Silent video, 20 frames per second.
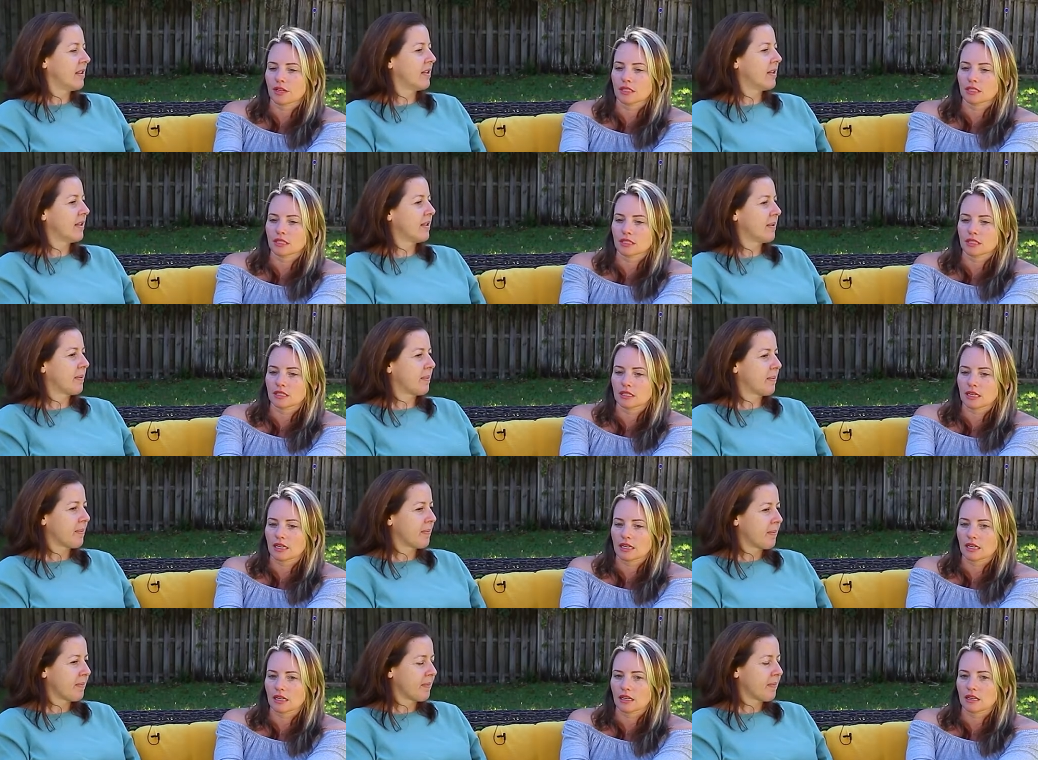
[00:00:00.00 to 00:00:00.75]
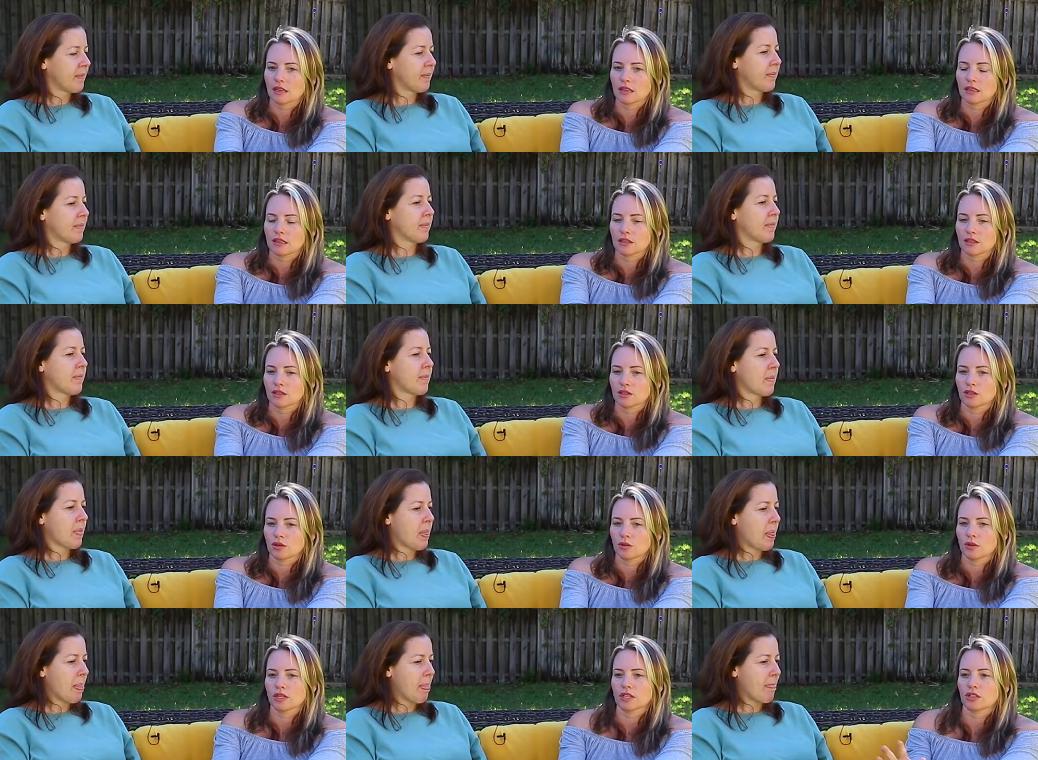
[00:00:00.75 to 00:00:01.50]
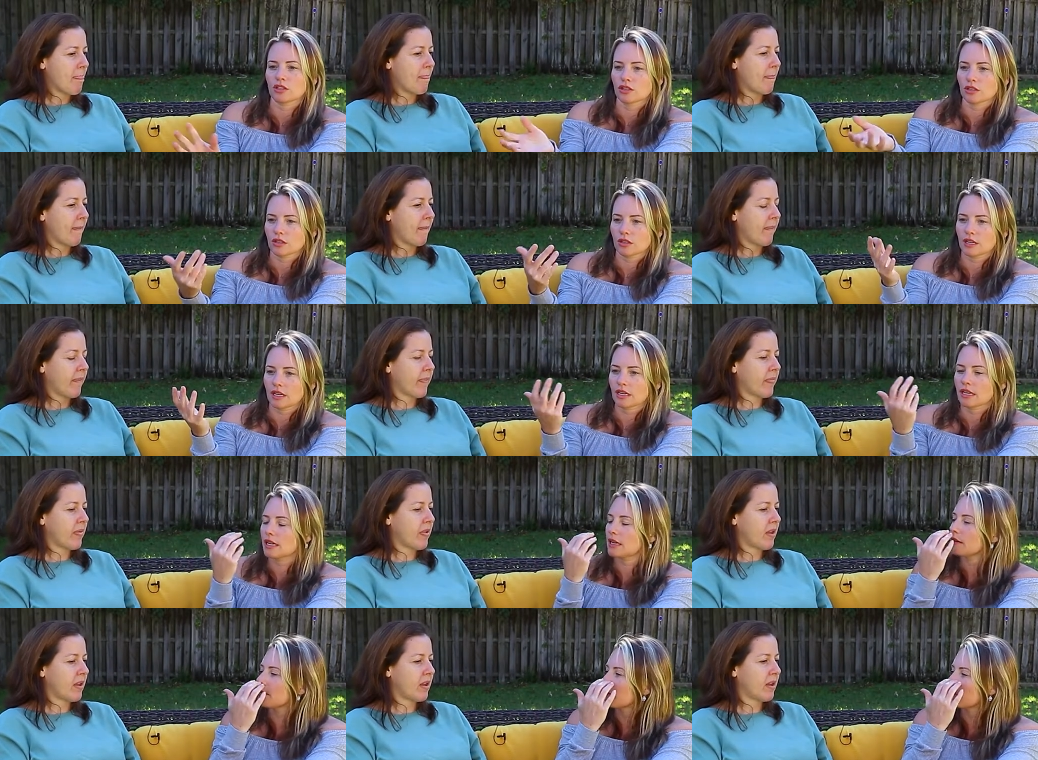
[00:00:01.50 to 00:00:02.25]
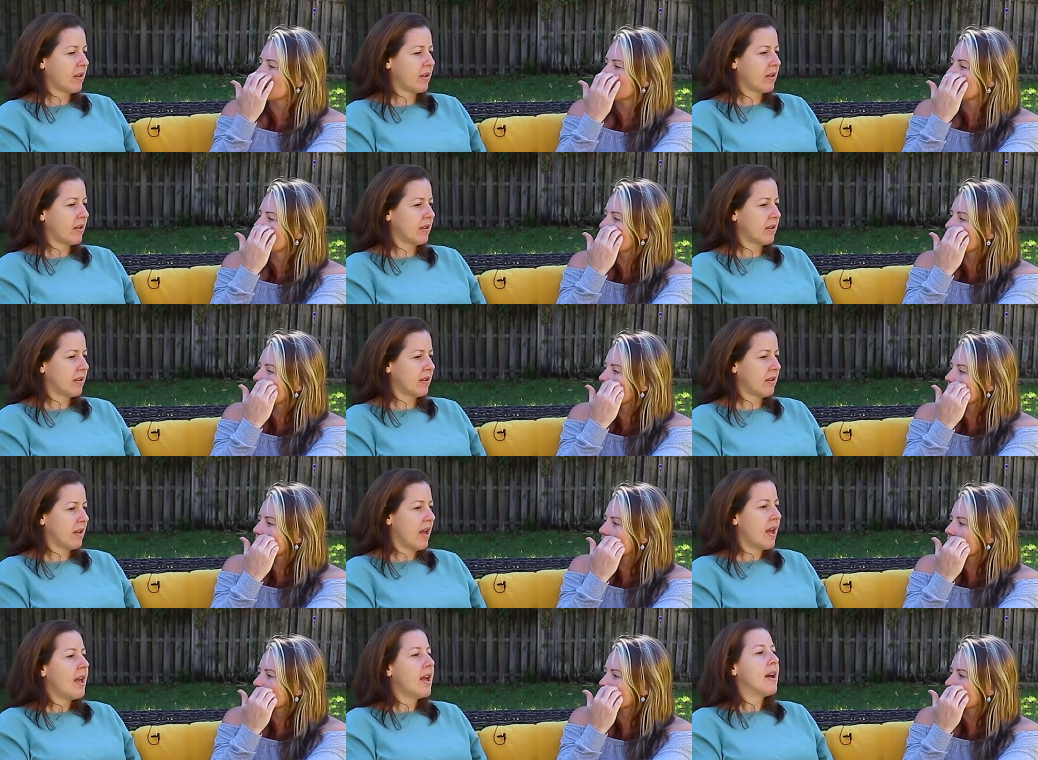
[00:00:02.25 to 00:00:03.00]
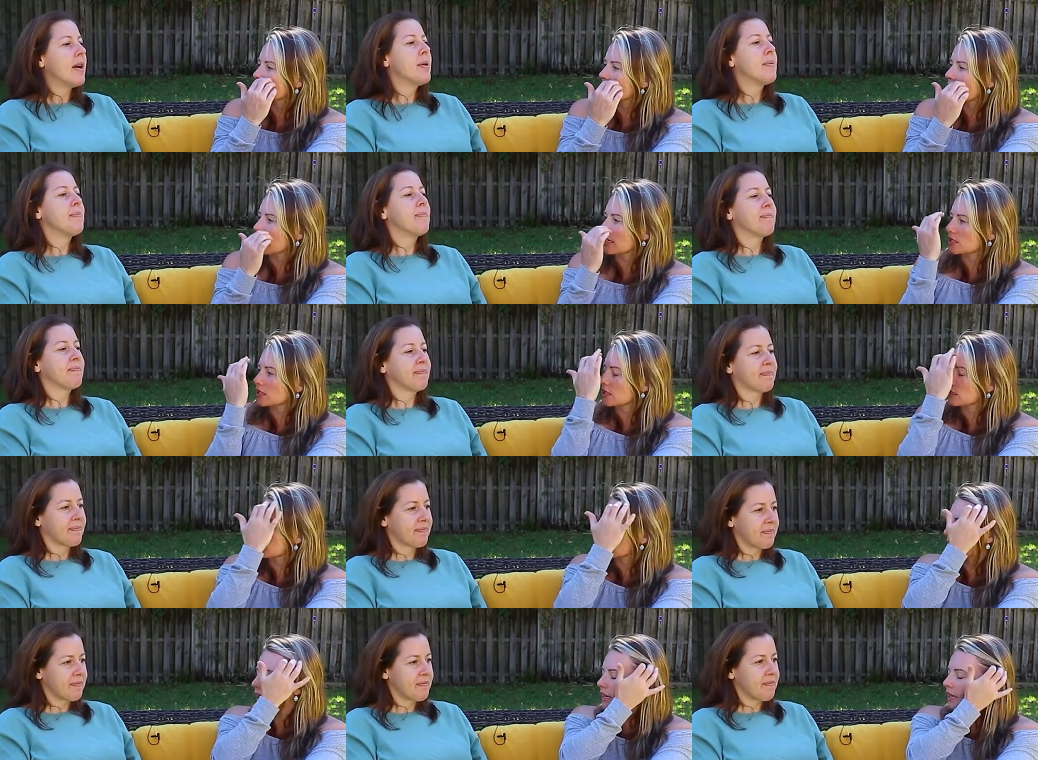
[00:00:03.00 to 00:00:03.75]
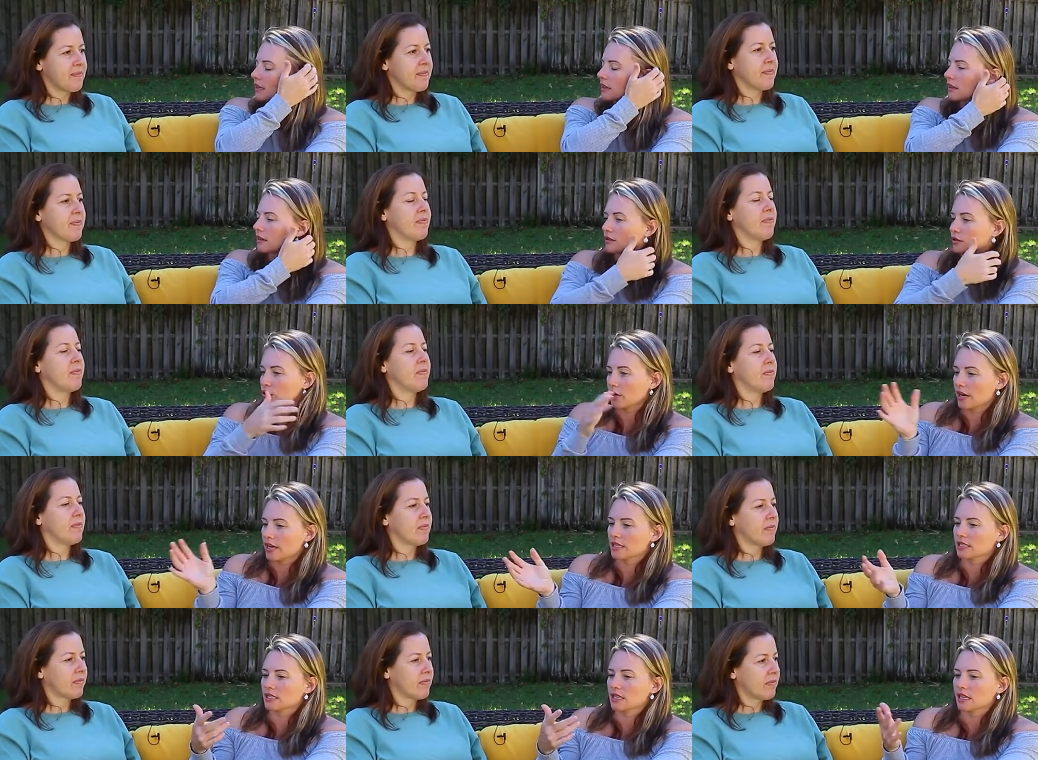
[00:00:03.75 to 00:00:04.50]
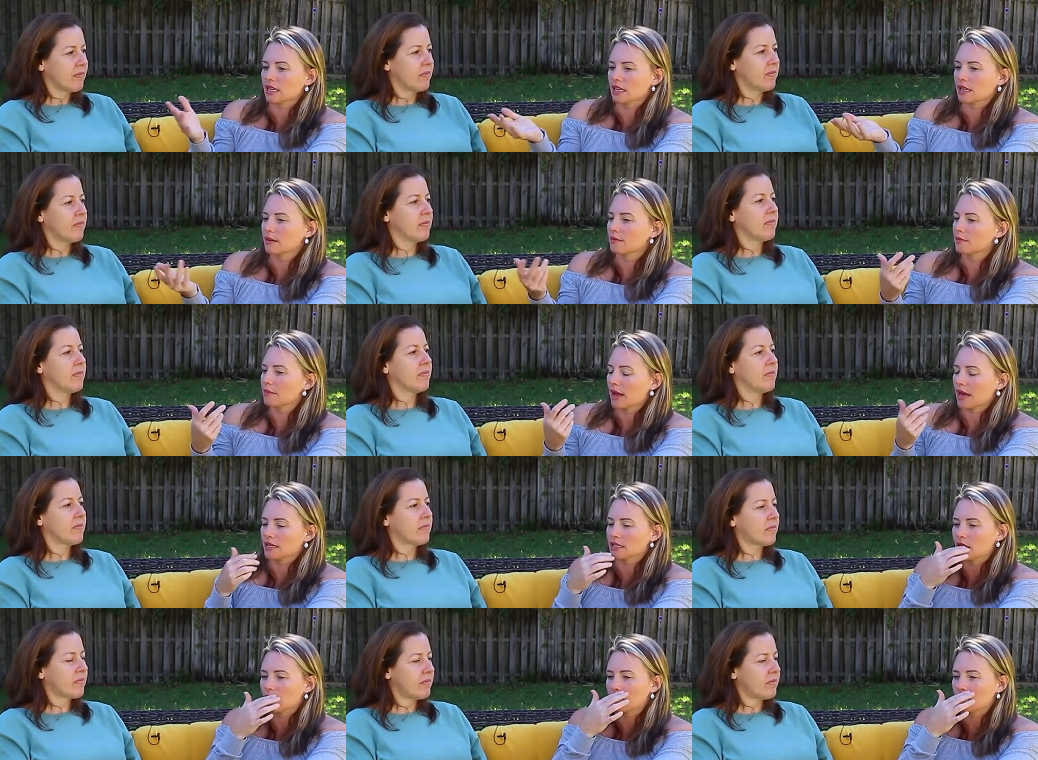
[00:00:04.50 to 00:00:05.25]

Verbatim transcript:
Speaker 1: reasons. Like the sewage can get, you know, sewage lines, drain, drains can get backed